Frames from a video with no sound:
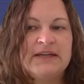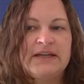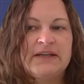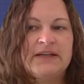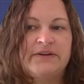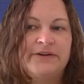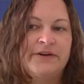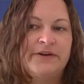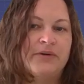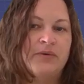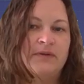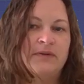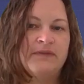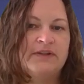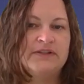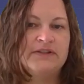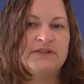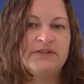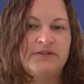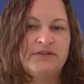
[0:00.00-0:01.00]
that are
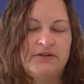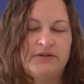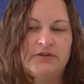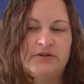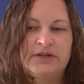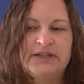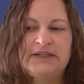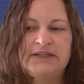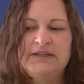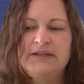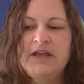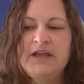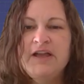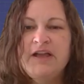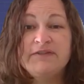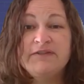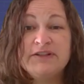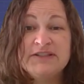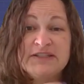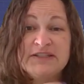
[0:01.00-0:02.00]
equivalent to your grid.
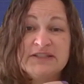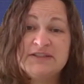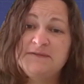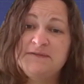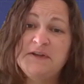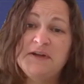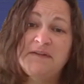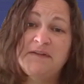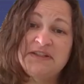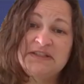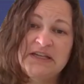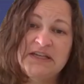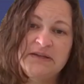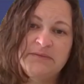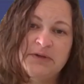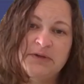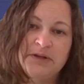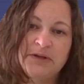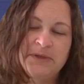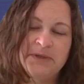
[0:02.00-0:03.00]
For instance, if you have a
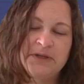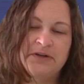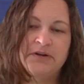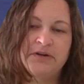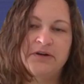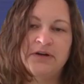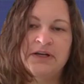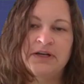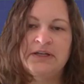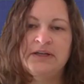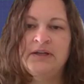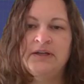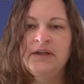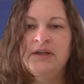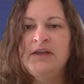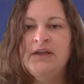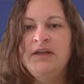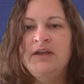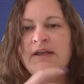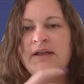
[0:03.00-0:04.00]
10 millimeter grid
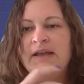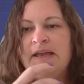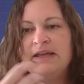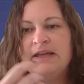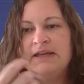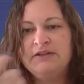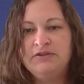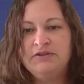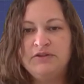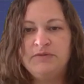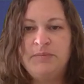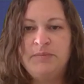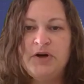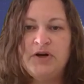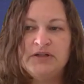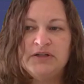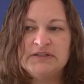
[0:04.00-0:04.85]
and your